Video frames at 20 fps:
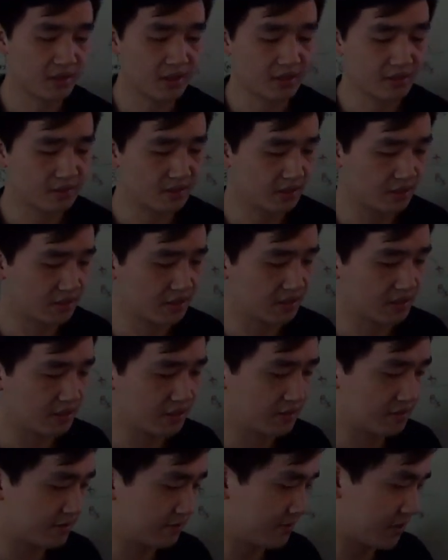I think
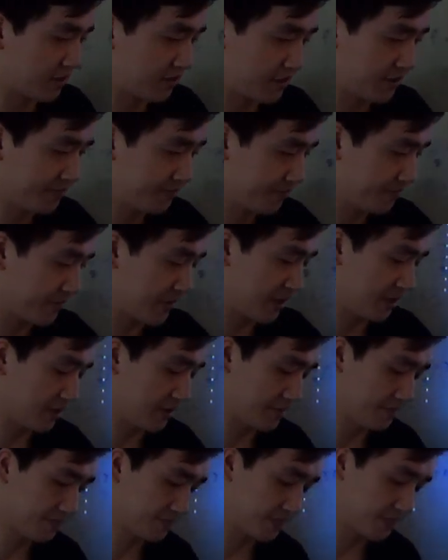it's very
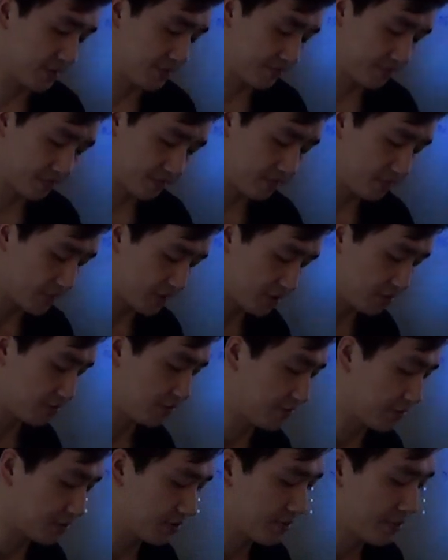
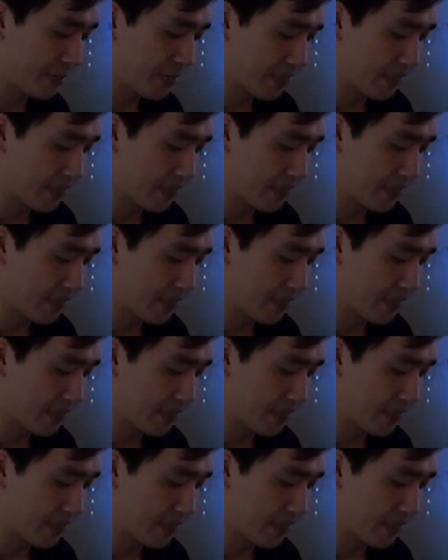useful.